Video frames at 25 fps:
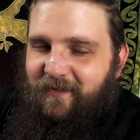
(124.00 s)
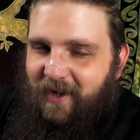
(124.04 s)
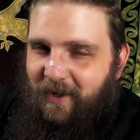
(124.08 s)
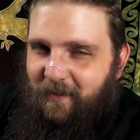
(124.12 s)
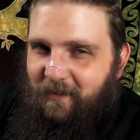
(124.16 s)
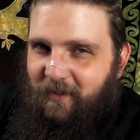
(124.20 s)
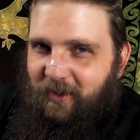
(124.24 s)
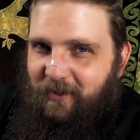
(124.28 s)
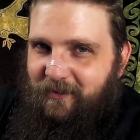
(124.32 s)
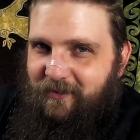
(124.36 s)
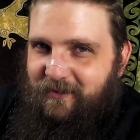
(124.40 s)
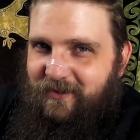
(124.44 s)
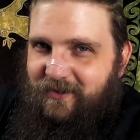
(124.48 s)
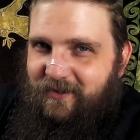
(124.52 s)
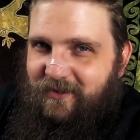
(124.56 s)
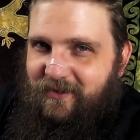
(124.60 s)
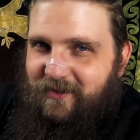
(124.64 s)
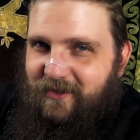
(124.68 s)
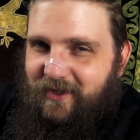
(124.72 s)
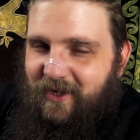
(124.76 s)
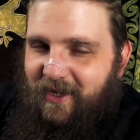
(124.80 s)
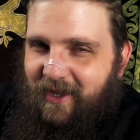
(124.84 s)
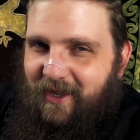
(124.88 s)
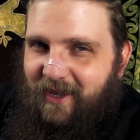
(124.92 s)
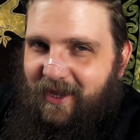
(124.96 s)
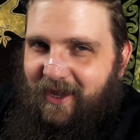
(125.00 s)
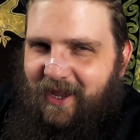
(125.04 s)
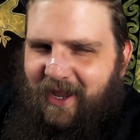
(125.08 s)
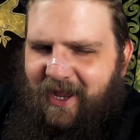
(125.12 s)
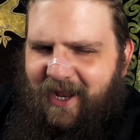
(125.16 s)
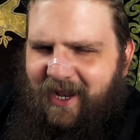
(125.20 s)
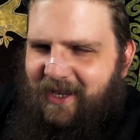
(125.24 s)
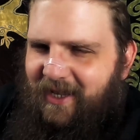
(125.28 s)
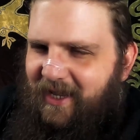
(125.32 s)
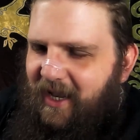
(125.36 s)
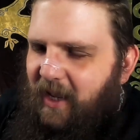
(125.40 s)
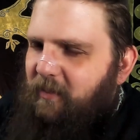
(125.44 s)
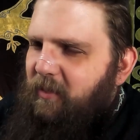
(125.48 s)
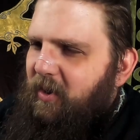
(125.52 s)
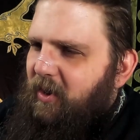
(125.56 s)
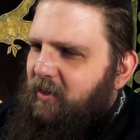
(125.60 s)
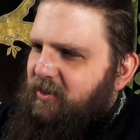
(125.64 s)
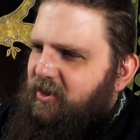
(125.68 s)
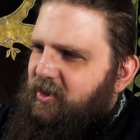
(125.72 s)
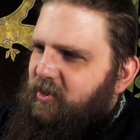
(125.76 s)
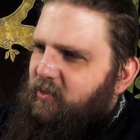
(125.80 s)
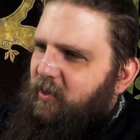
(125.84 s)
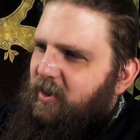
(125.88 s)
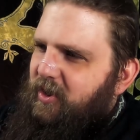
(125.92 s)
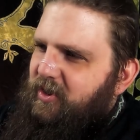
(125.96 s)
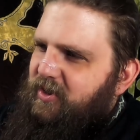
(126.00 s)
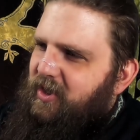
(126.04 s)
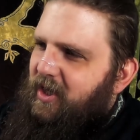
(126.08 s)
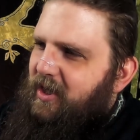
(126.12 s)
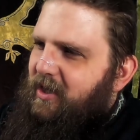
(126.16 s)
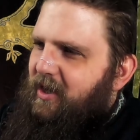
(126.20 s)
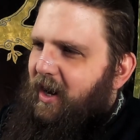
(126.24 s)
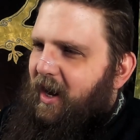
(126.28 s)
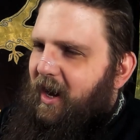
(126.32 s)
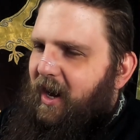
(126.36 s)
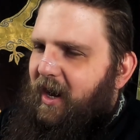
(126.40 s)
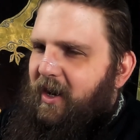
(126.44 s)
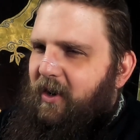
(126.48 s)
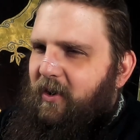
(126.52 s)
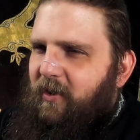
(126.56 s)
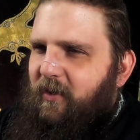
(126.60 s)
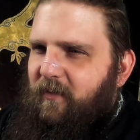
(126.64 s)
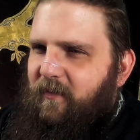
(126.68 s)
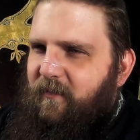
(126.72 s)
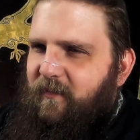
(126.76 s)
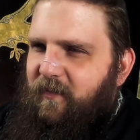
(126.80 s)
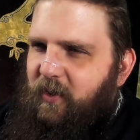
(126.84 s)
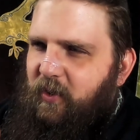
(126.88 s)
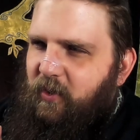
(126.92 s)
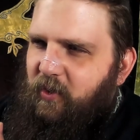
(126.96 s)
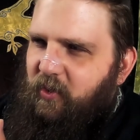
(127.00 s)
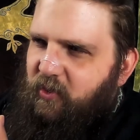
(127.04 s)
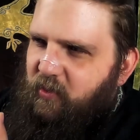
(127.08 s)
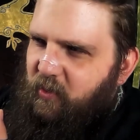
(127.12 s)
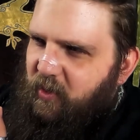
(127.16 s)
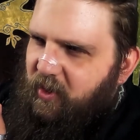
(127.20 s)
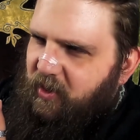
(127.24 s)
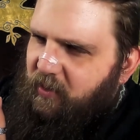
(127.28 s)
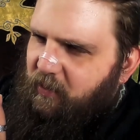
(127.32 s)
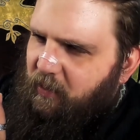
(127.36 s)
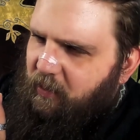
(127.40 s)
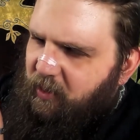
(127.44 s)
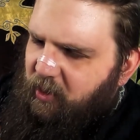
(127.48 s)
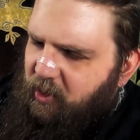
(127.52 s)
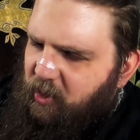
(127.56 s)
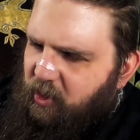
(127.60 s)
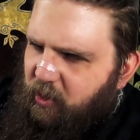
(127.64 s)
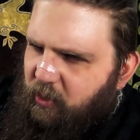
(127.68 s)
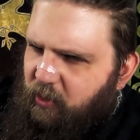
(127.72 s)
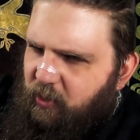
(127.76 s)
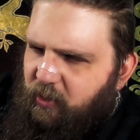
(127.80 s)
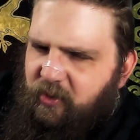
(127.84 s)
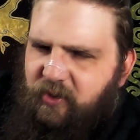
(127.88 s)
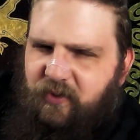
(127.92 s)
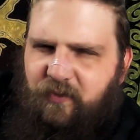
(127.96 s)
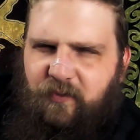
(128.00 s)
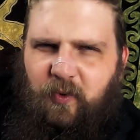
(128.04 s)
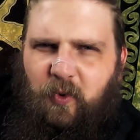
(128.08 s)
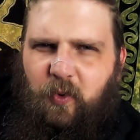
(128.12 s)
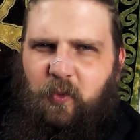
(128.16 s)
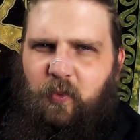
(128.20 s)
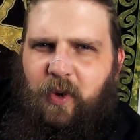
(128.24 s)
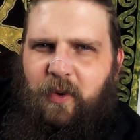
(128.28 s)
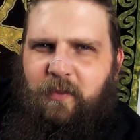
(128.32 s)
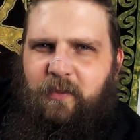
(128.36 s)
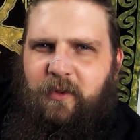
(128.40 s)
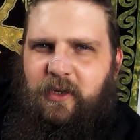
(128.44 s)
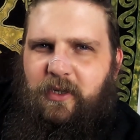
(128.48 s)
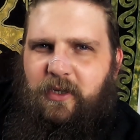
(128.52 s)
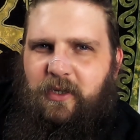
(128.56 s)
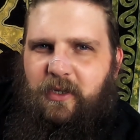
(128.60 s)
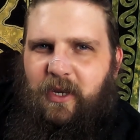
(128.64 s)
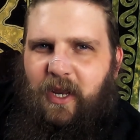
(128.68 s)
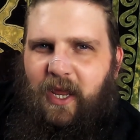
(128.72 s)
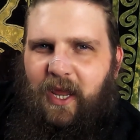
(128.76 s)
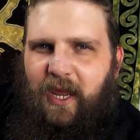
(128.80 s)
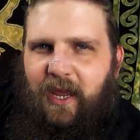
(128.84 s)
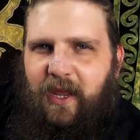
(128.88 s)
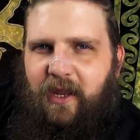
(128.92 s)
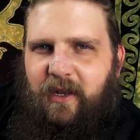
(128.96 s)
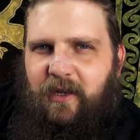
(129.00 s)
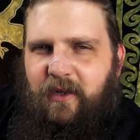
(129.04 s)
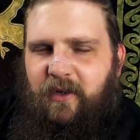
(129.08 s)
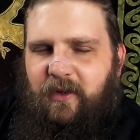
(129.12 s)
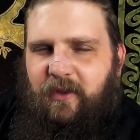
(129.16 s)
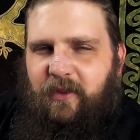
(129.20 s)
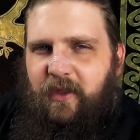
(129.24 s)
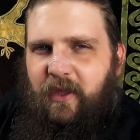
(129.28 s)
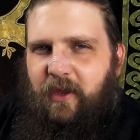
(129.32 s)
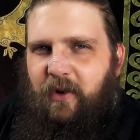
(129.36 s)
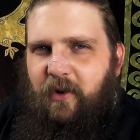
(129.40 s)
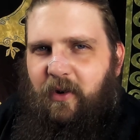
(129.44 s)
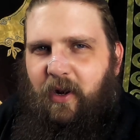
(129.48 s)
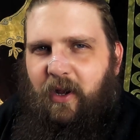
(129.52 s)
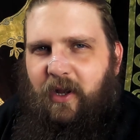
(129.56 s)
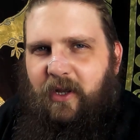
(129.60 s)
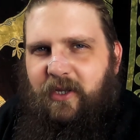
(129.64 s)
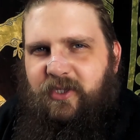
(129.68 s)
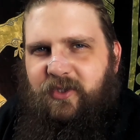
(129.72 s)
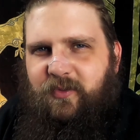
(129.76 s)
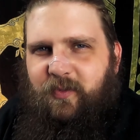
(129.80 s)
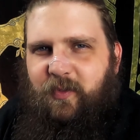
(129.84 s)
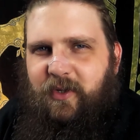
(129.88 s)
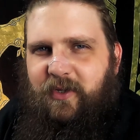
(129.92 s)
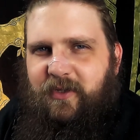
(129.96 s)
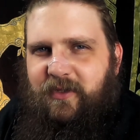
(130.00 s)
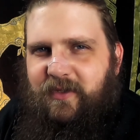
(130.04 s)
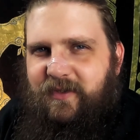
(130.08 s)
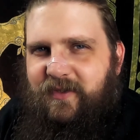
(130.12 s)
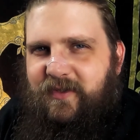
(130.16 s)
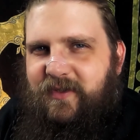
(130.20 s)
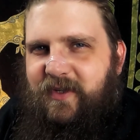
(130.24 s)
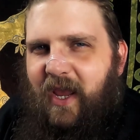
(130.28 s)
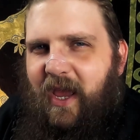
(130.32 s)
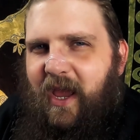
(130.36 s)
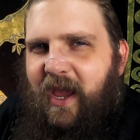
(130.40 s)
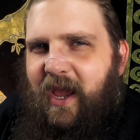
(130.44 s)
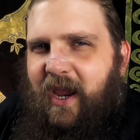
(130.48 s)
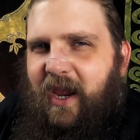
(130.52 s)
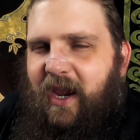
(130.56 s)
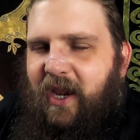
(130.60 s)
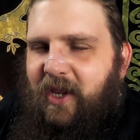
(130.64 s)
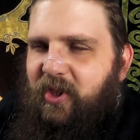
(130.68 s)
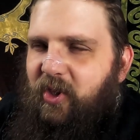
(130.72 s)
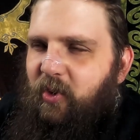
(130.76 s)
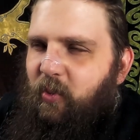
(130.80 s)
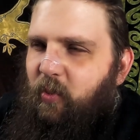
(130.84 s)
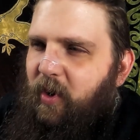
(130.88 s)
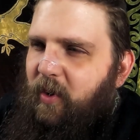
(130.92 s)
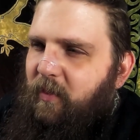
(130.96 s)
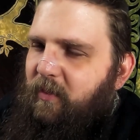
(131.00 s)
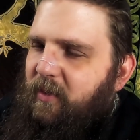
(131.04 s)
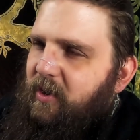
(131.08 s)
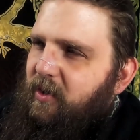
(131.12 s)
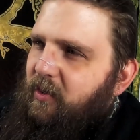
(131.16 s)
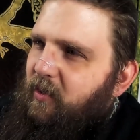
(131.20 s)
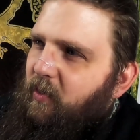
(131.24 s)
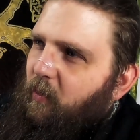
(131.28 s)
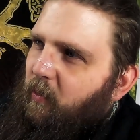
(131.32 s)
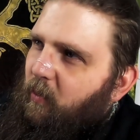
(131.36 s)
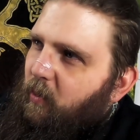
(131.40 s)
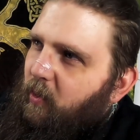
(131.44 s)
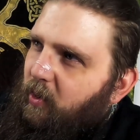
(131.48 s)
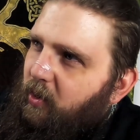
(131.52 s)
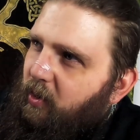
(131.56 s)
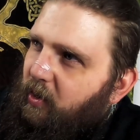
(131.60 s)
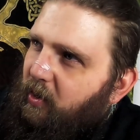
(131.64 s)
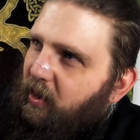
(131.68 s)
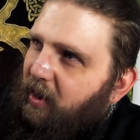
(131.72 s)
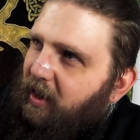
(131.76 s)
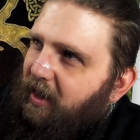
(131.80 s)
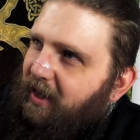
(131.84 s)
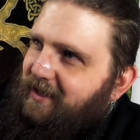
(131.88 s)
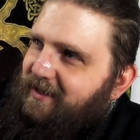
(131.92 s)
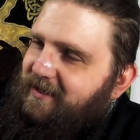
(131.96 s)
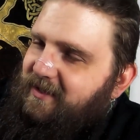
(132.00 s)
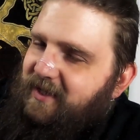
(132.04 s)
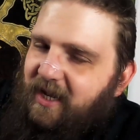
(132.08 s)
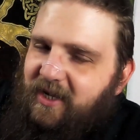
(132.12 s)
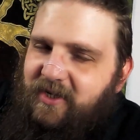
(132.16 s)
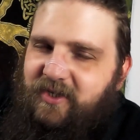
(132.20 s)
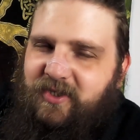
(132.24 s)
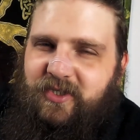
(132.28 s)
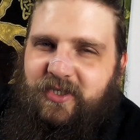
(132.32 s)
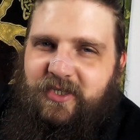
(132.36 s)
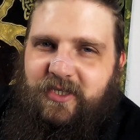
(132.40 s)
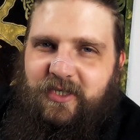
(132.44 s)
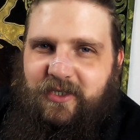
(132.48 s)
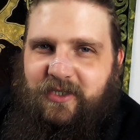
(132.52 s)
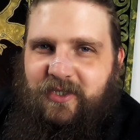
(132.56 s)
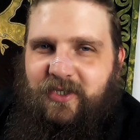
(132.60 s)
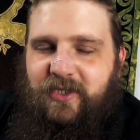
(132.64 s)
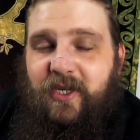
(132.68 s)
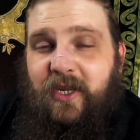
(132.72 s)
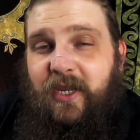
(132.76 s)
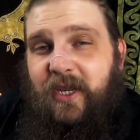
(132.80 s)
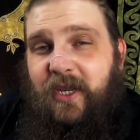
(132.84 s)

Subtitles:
Lemnos. Lemnos was an isle filled with beautiful women and their husbands, and the women were attested